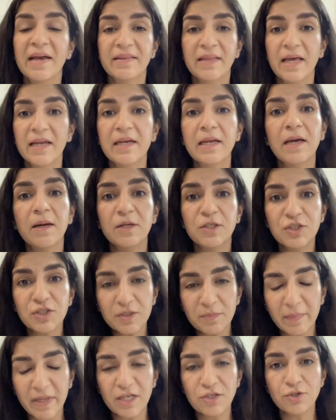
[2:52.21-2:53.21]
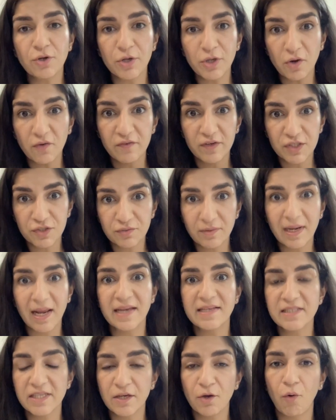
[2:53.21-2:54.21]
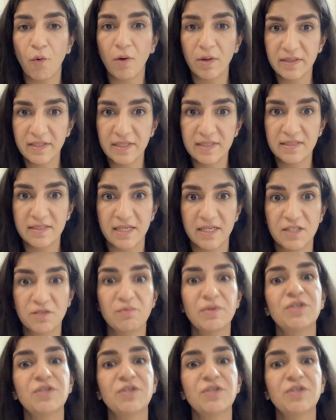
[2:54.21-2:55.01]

then just make sure you're visualizing all these things.